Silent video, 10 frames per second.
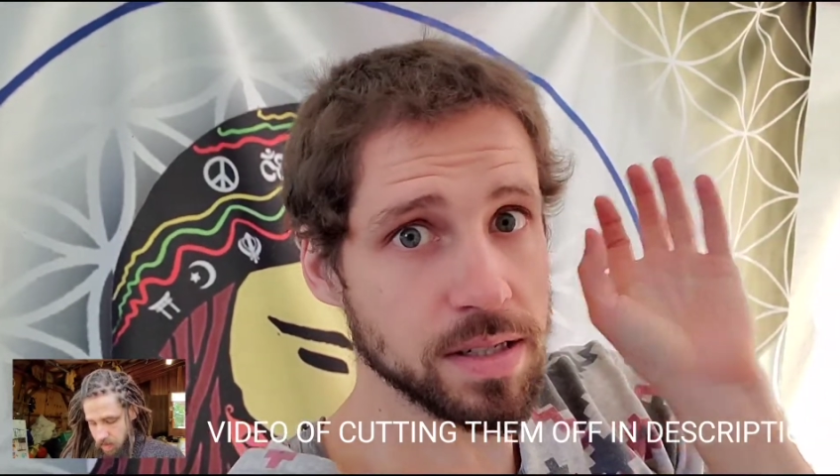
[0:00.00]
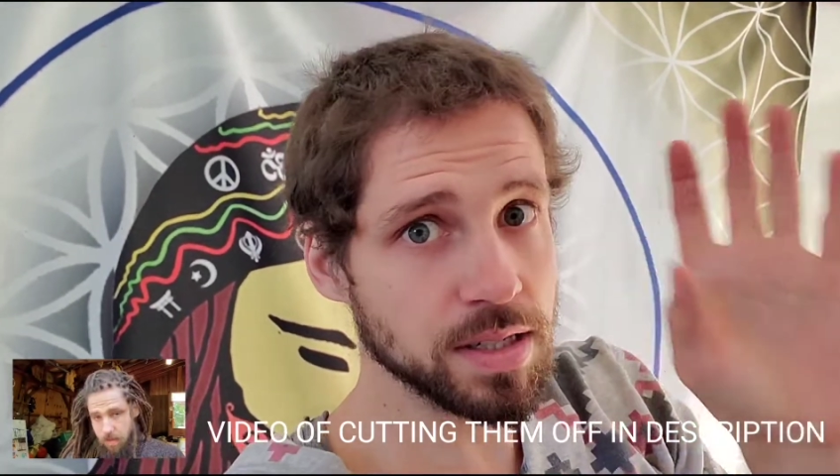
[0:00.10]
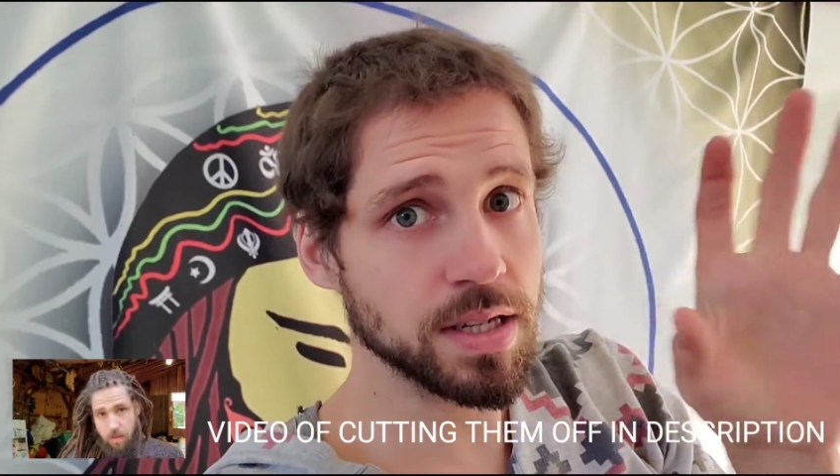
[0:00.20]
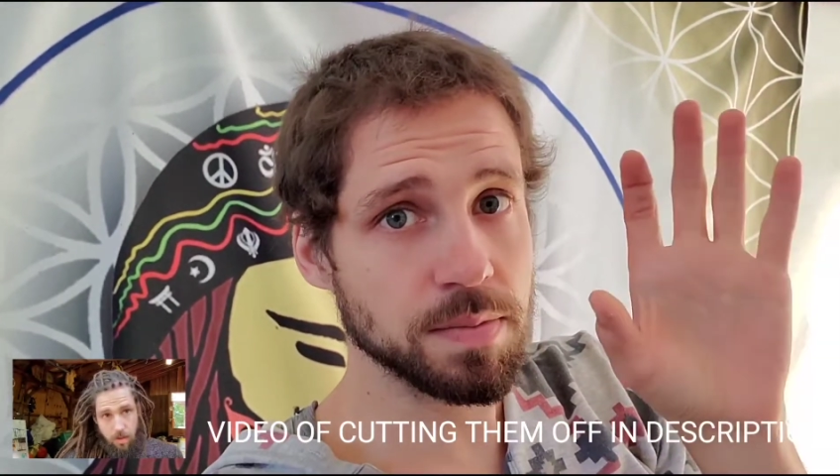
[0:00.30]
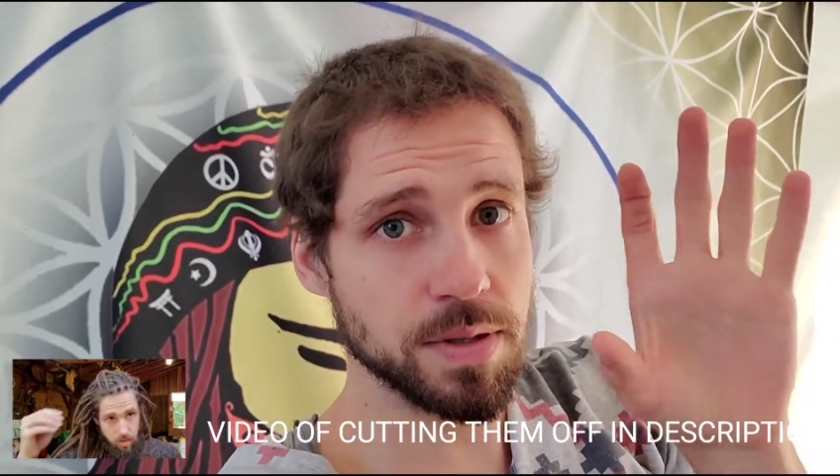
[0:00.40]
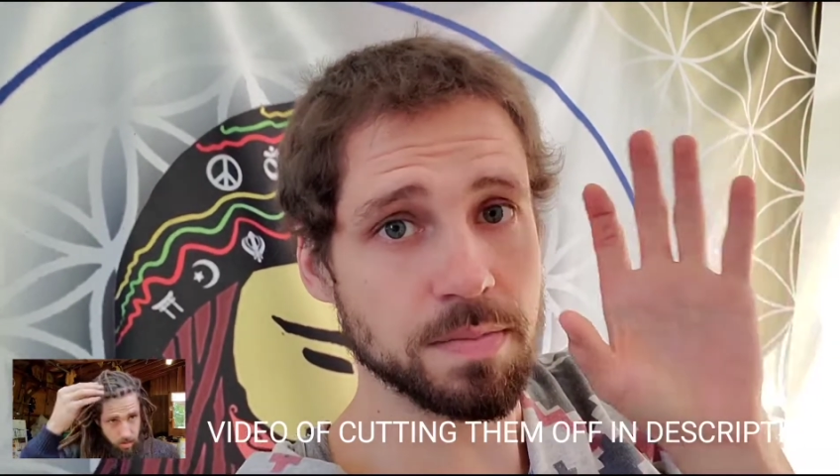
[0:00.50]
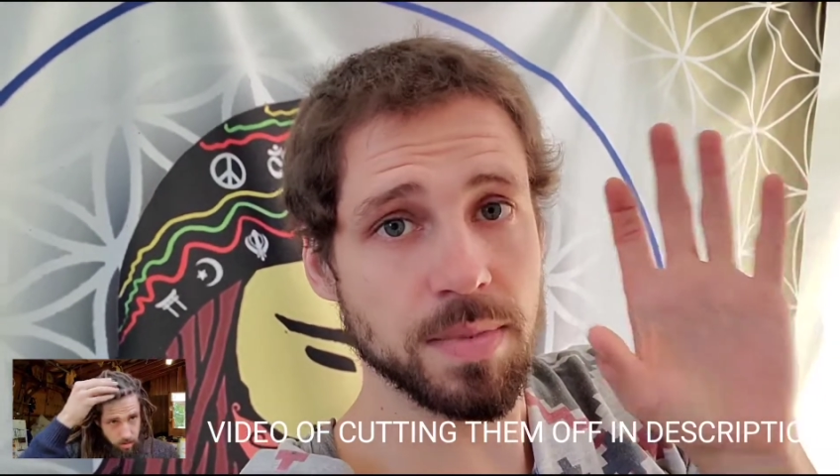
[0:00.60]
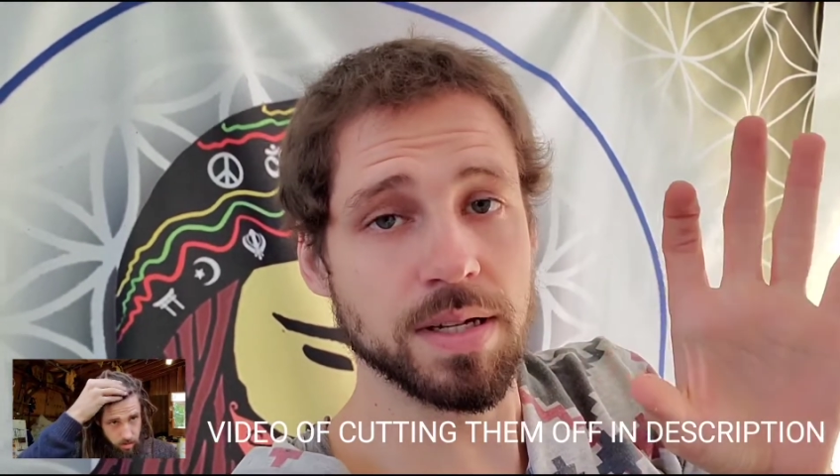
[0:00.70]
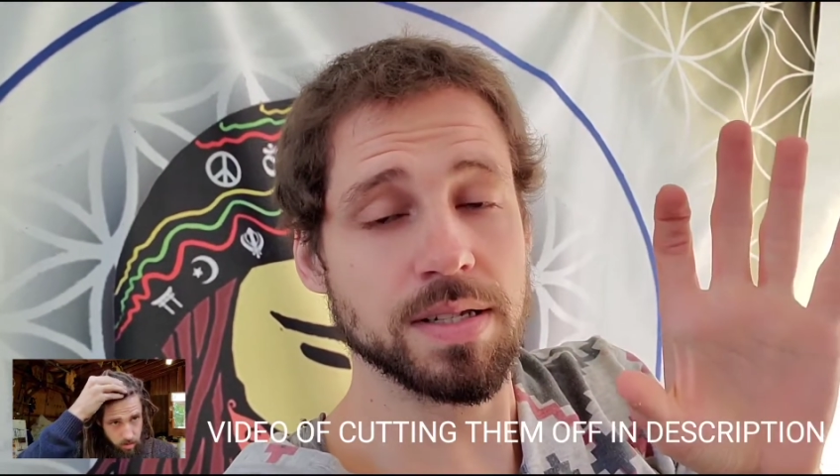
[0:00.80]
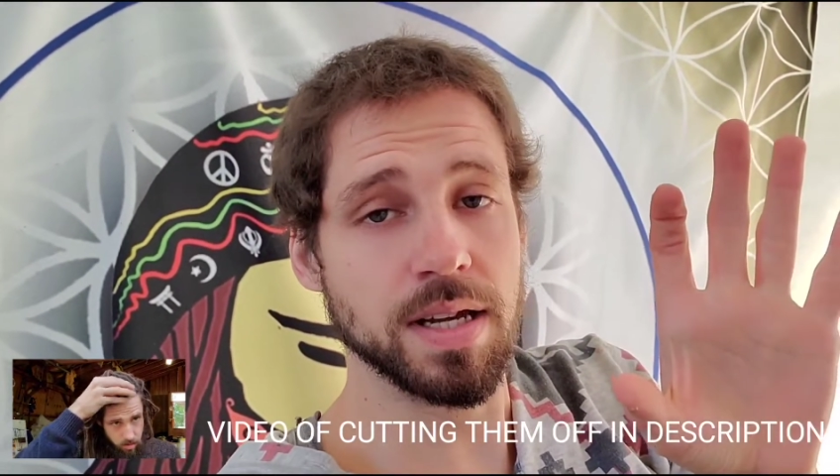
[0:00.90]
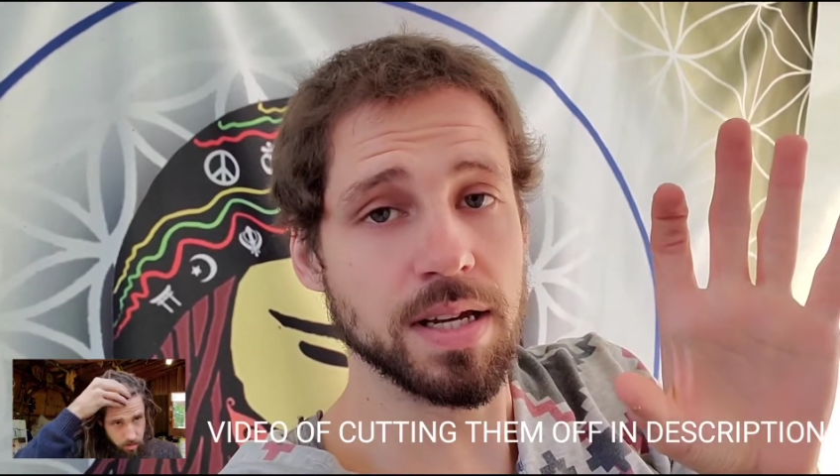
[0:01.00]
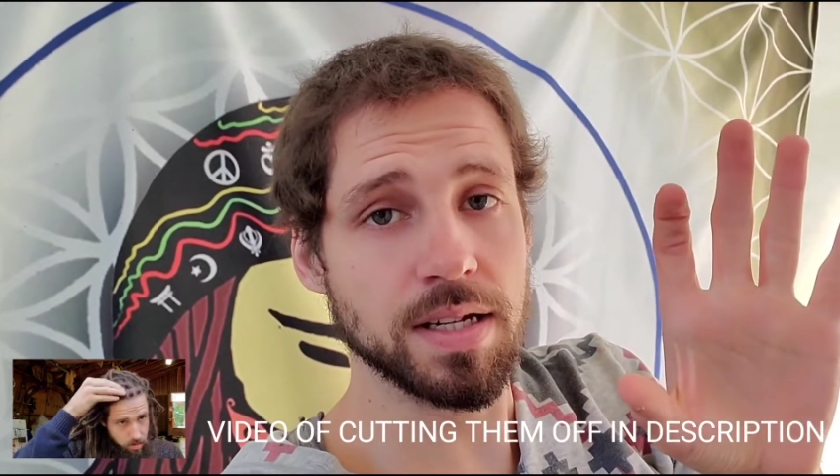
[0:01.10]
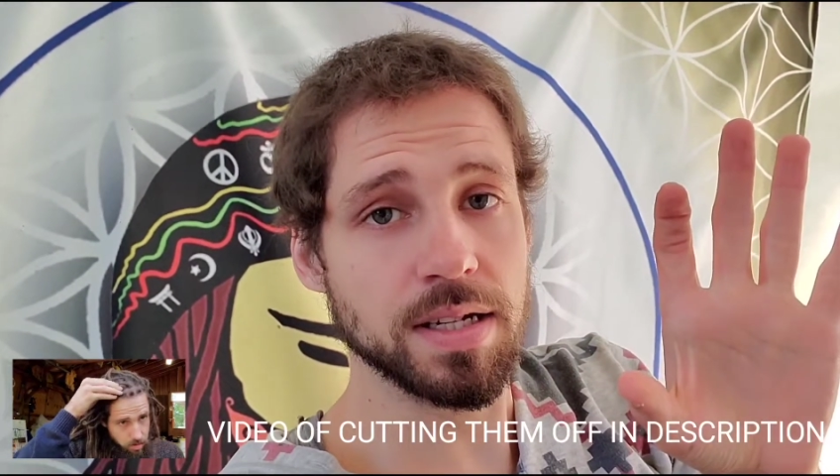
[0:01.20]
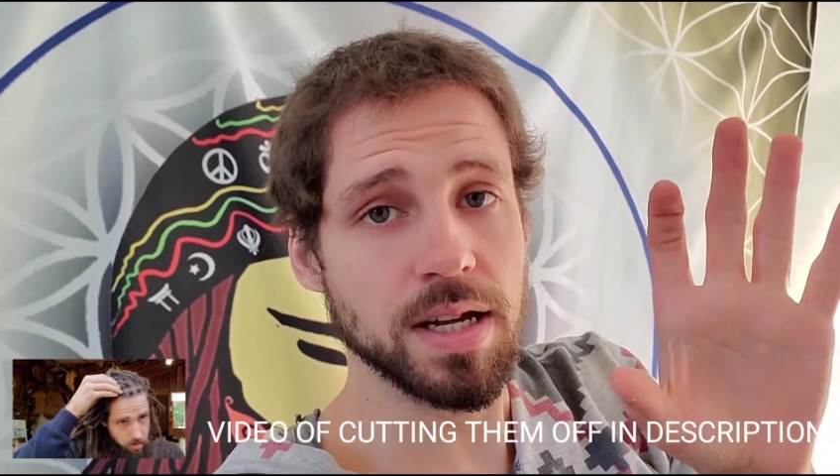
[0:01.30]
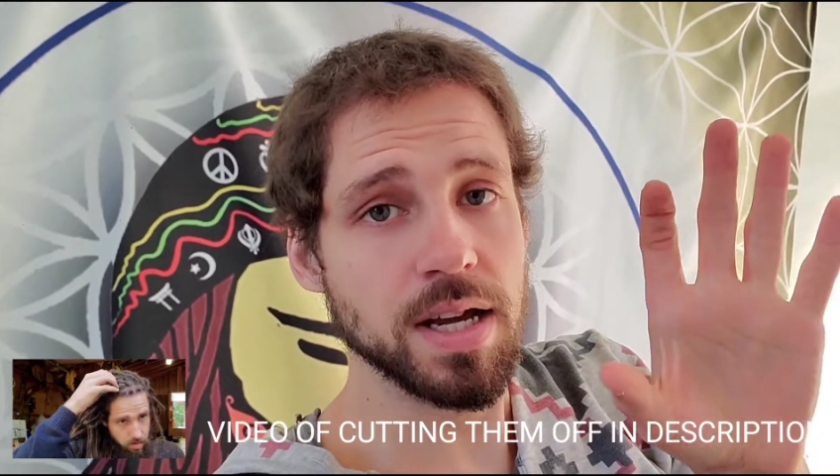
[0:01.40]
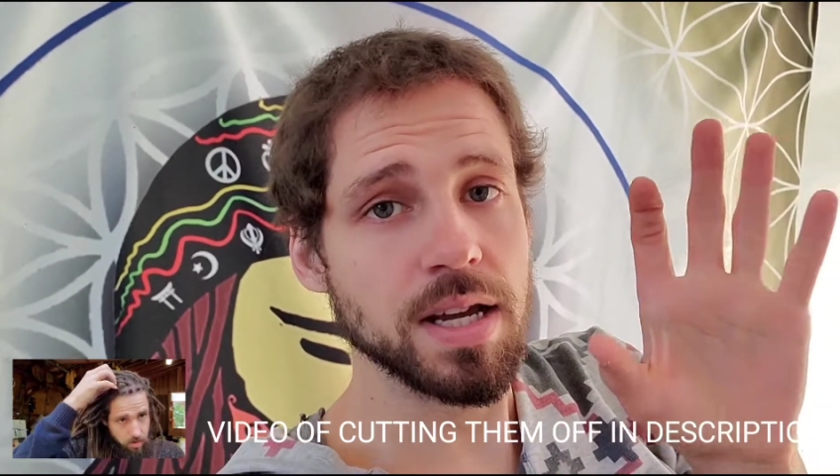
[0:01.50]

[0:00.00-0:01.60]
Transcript: keep them maintained,